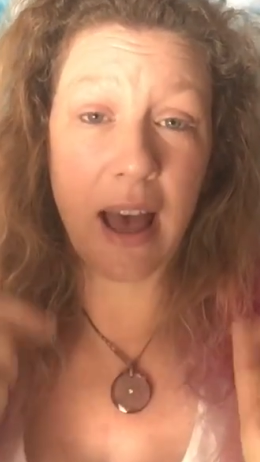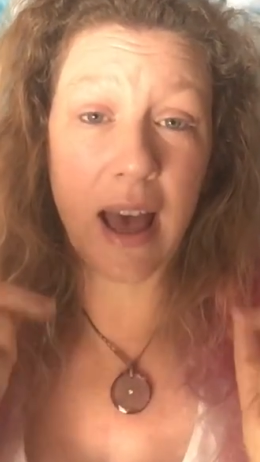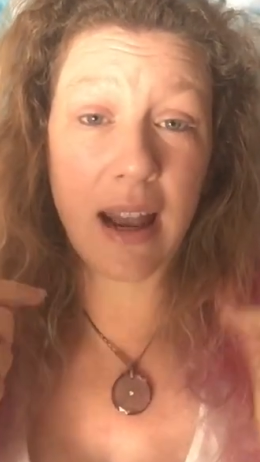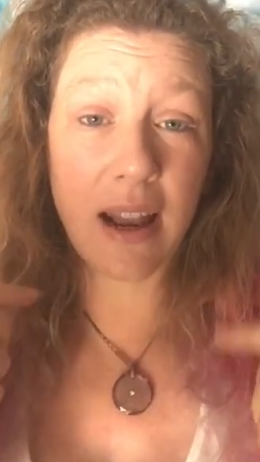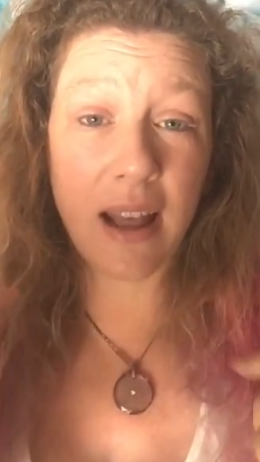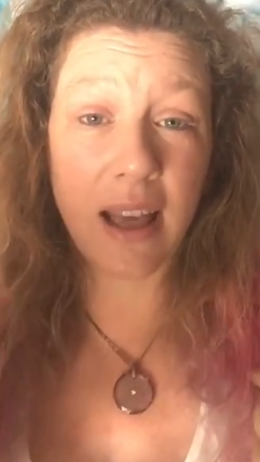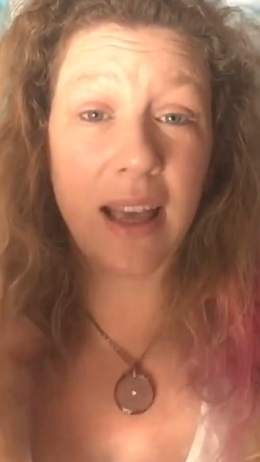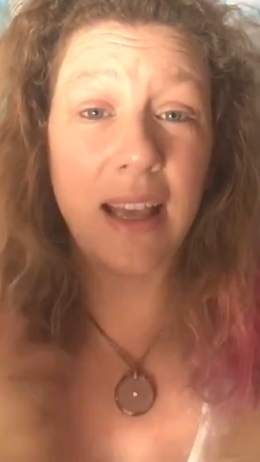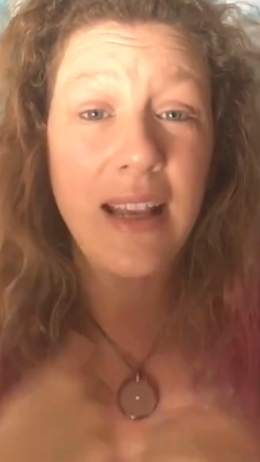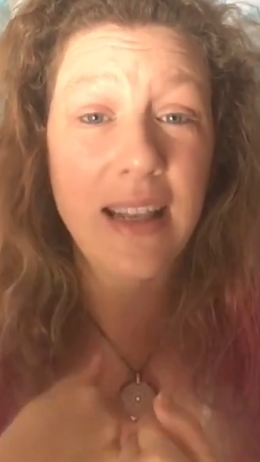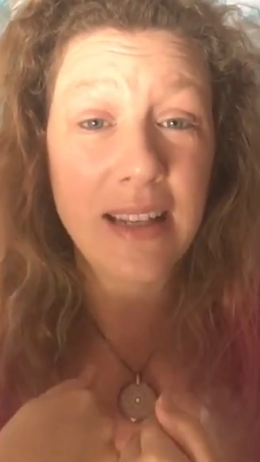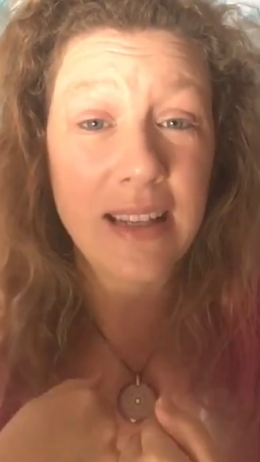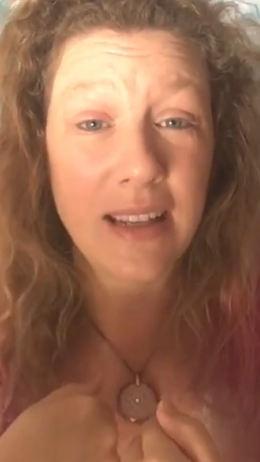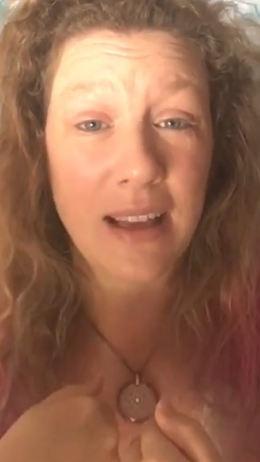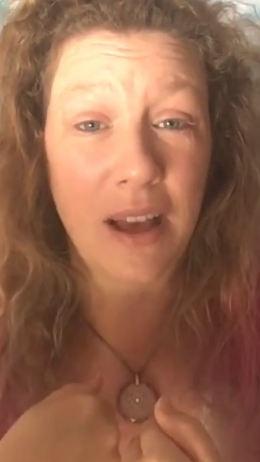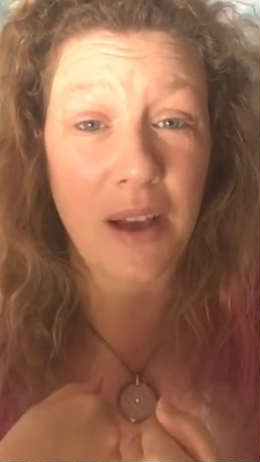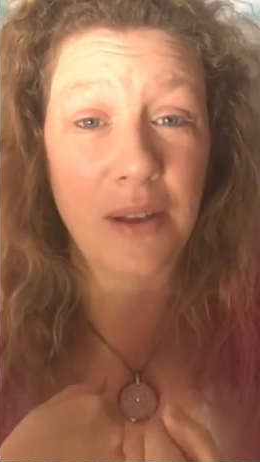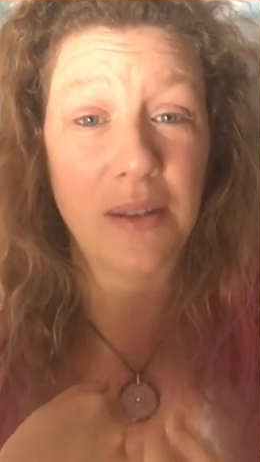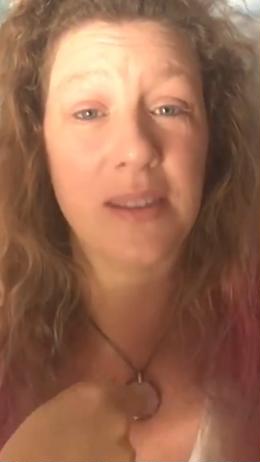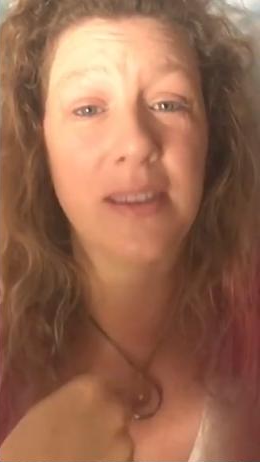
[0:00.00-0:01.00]
And like
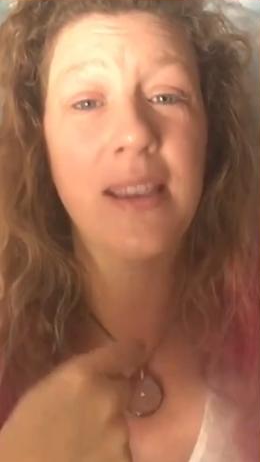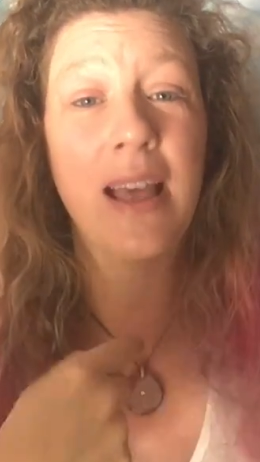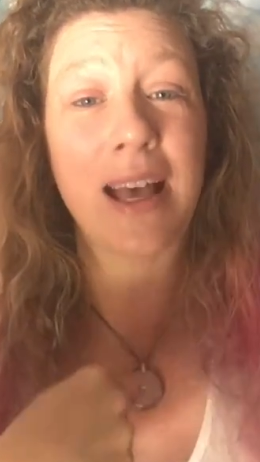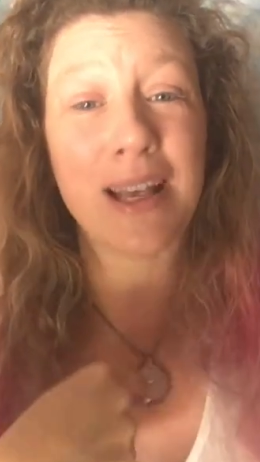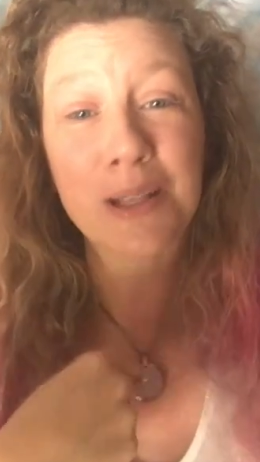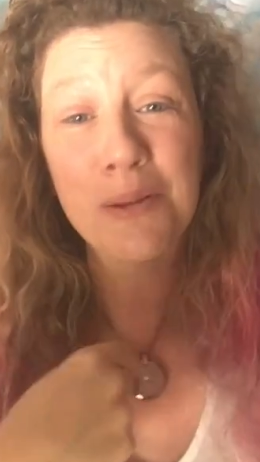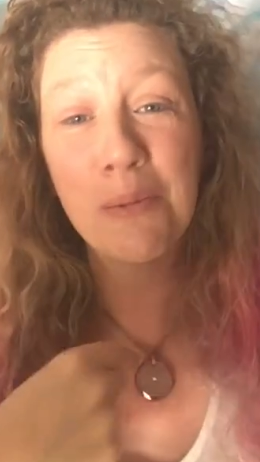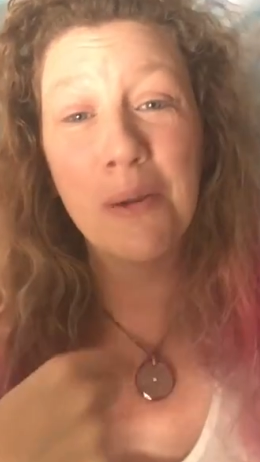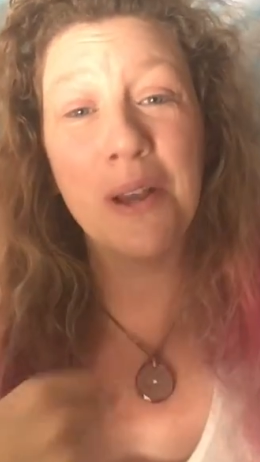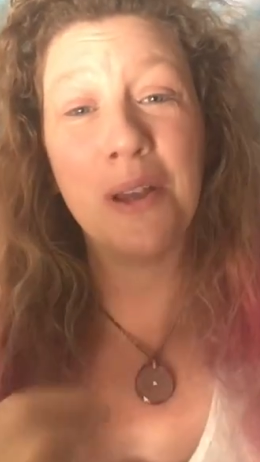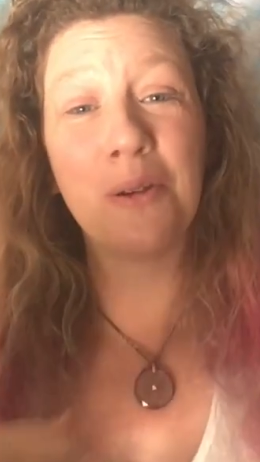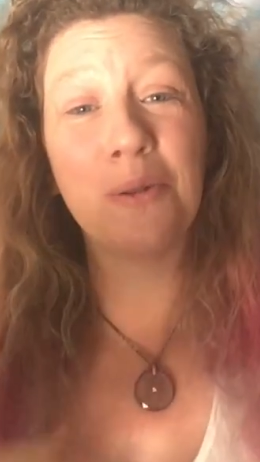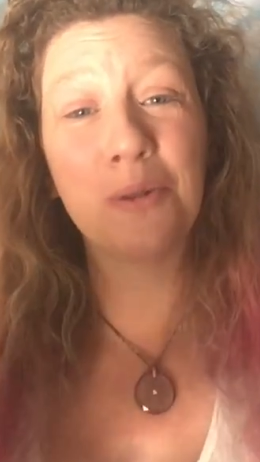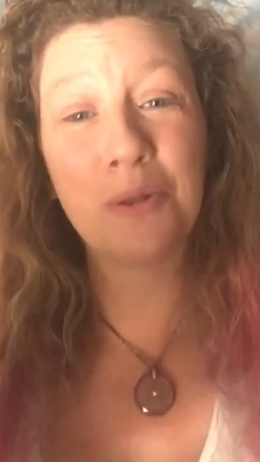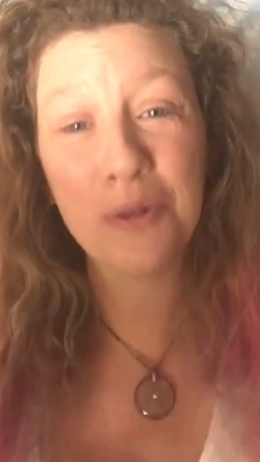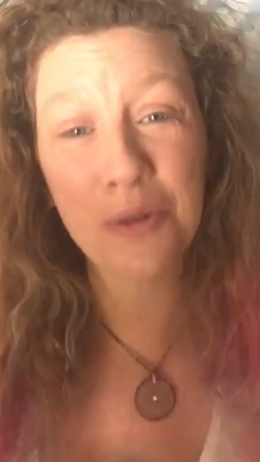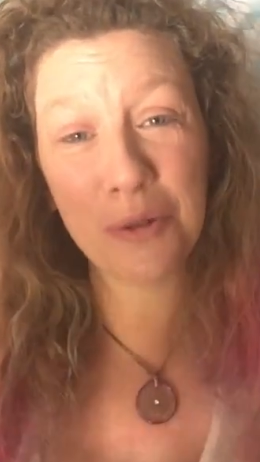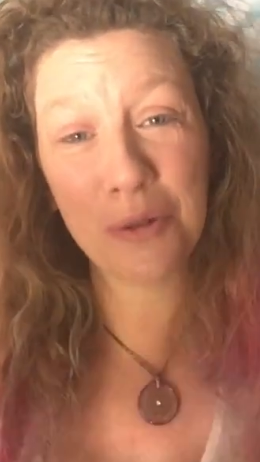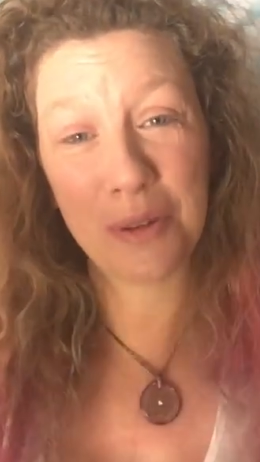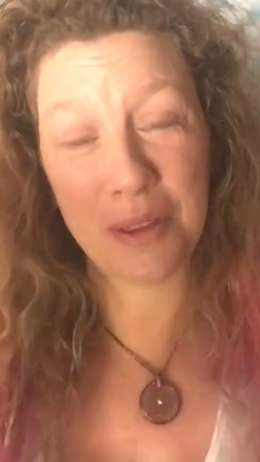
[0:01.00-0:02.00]
indigos, that's where your
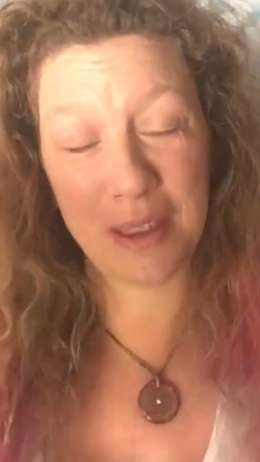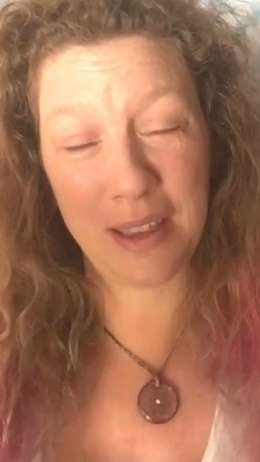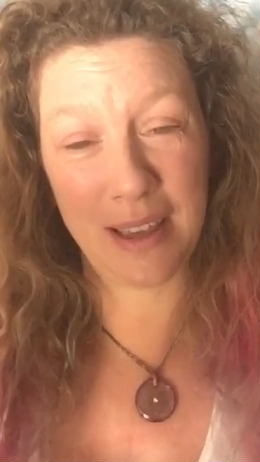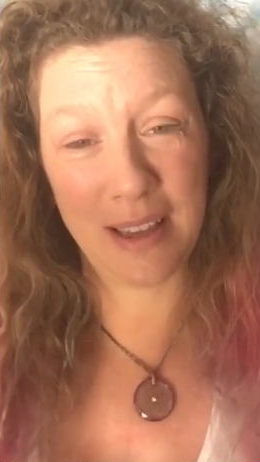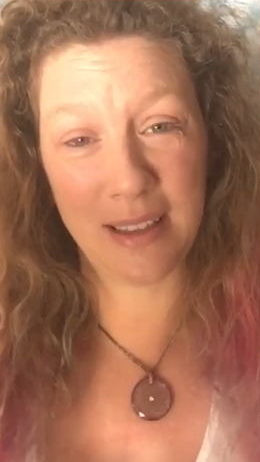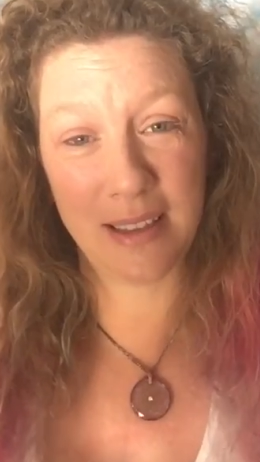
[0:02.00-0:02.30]
truth